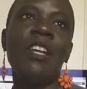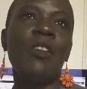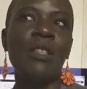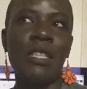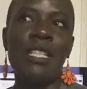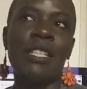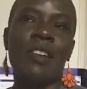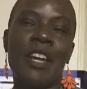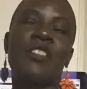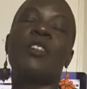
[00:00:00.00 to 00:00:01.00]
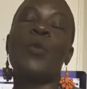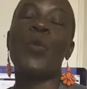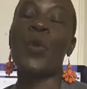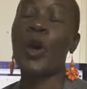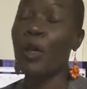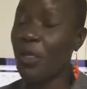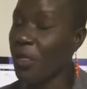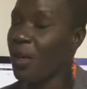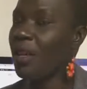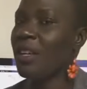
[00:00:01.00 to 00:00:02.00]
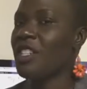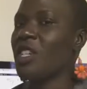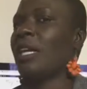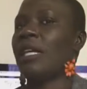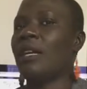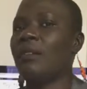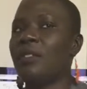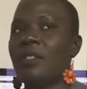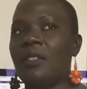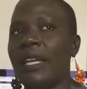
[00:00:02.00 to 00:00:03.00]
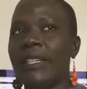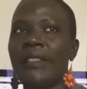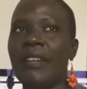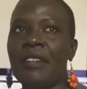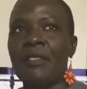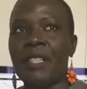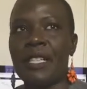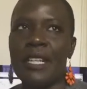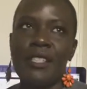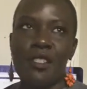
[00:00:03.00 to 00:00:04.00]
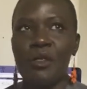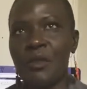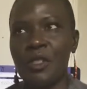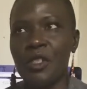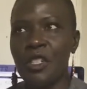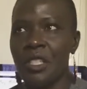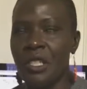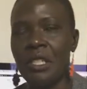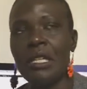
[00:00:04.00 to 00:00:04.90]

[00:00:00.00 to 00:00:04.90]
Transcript: all the things that are actually worth checking out, you know, like not everything that's new is good.